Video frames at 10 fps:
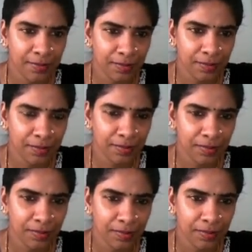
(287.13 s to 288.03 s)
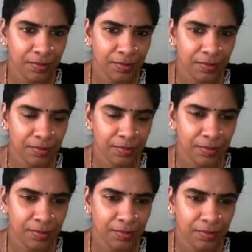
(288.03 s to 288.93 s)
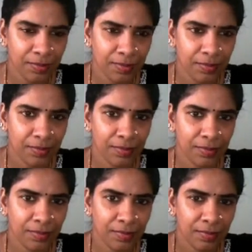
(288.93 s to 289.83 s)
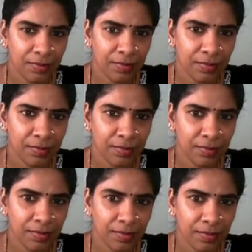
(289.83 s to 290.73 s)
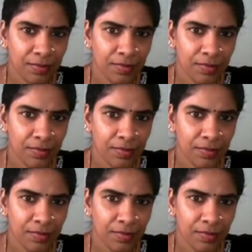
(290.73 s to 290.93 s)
[no speech]